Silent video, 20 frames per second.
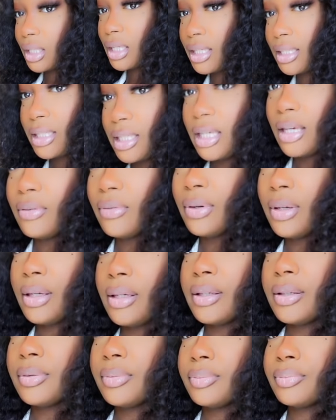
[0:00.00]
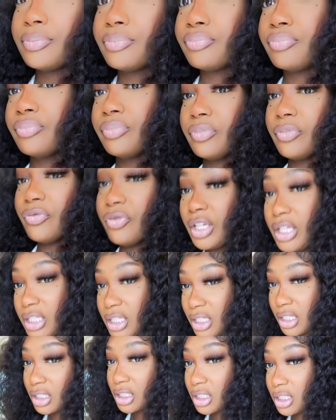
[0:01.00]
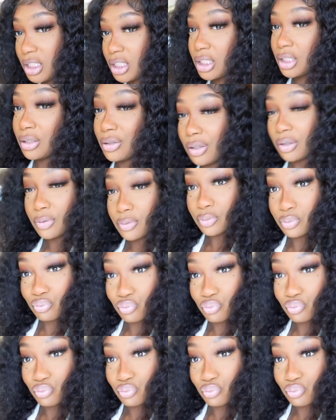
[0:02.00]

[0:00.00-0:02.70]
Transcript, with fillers: is given vintage you know